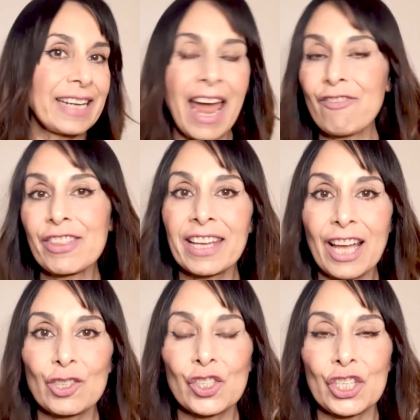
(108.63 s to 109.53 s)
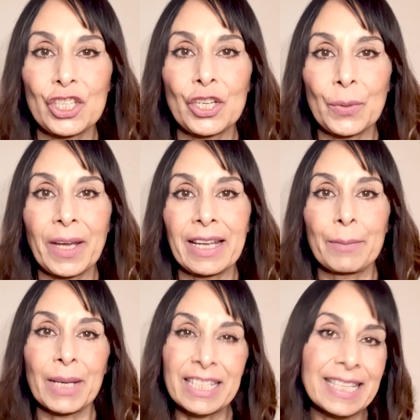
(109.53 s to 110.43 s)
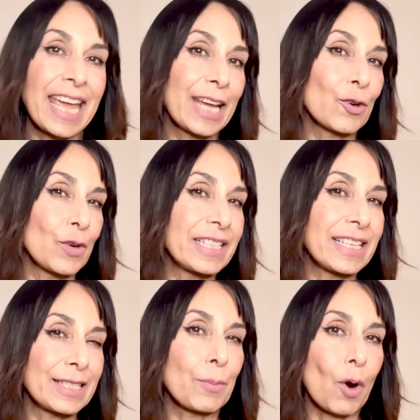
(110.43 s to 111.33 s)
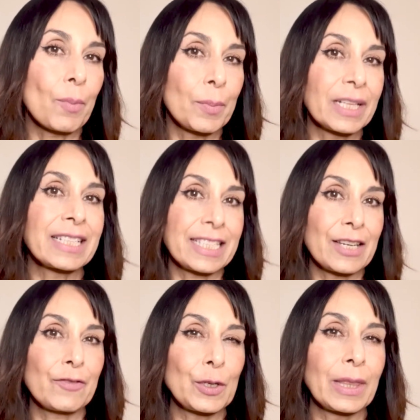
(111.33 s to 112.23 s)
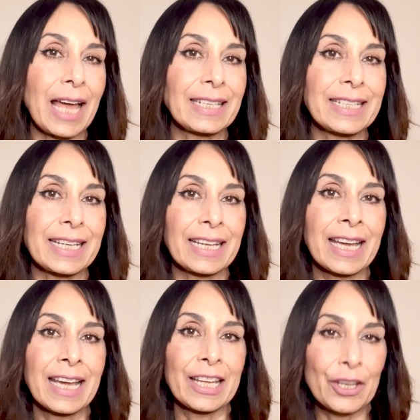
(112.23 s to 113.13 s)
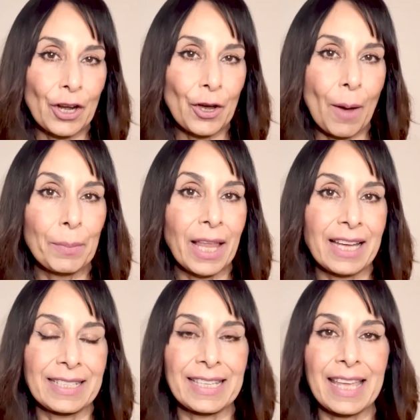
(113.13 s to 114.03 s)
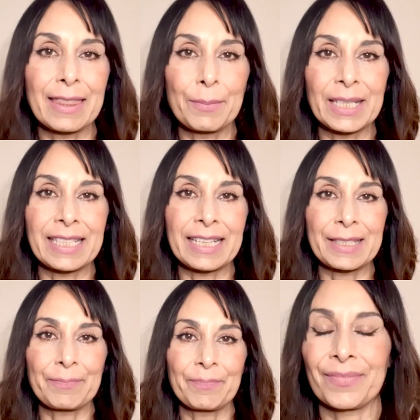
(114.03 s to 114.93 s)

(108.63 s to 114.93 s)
everything else you're doing, because it increases the probability of you landing, a place in the business.